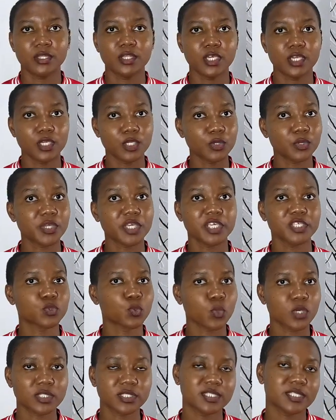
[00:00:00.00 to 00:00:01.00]
The look is
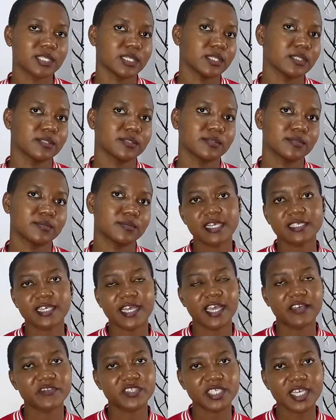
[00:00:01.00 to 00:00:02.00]
wanting. As
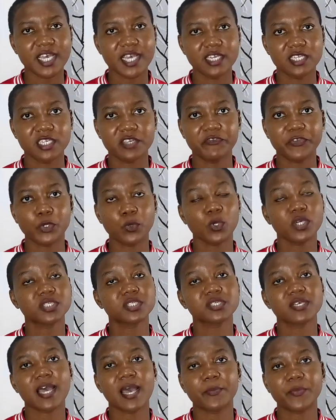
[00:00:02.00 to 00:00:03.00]
I have said, if you
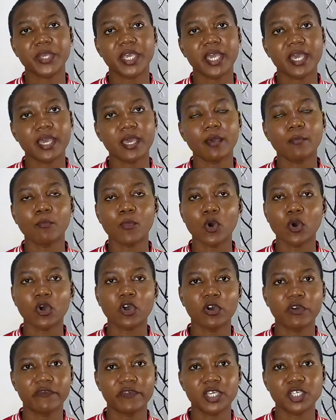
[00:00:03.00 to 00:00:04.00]
want to appear more
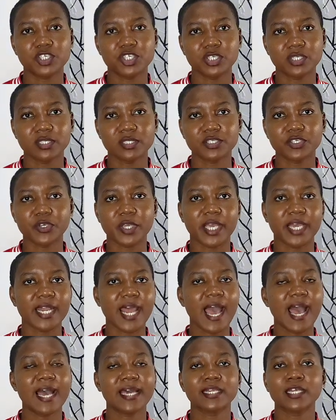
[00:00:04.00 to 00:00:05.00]
curvaceous, you
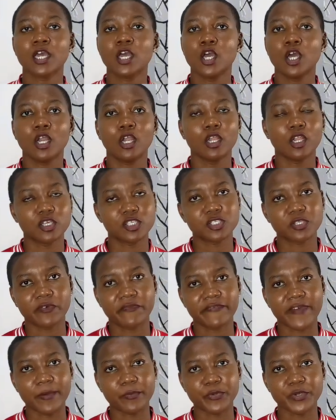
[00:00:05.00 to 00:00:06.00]
can add lots
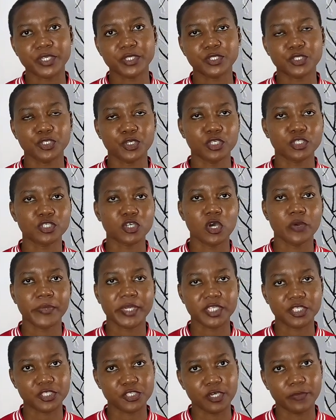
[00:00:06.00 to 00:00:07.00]
of fabric to your top
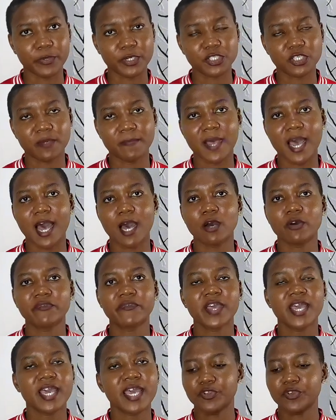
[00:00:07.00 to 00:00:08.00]
and to your bottom
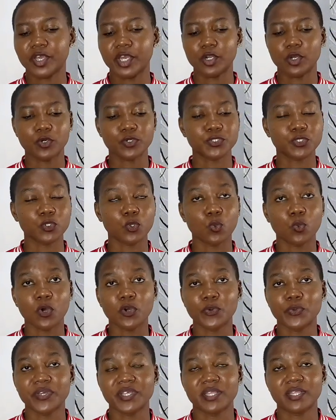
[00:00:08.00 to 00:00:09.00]
half and you can also
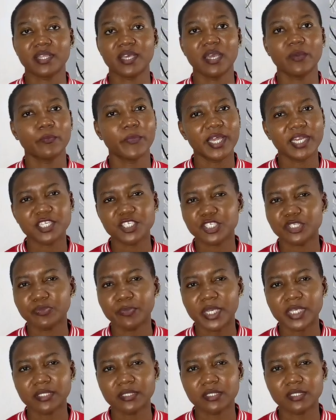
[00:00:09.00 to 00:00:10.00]
work with
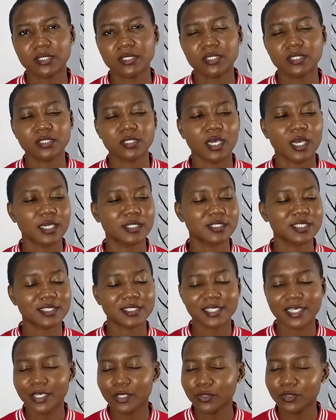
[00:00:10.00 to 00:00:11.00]
embellishments uh,
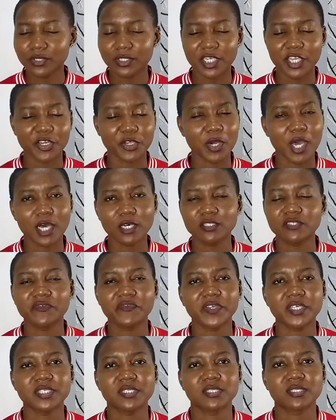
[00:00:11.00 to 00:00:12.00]
details in your
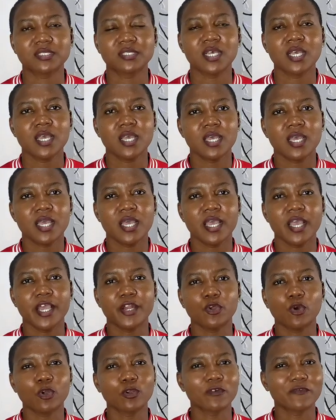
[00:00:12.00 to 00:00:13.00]
outfits
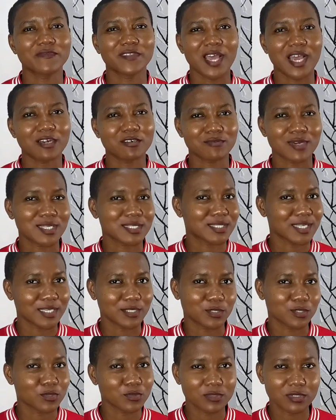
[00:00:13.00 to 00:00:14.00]
and all of that
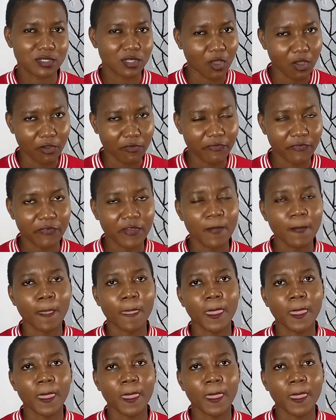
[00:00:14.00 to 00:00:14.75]
dazzle stuff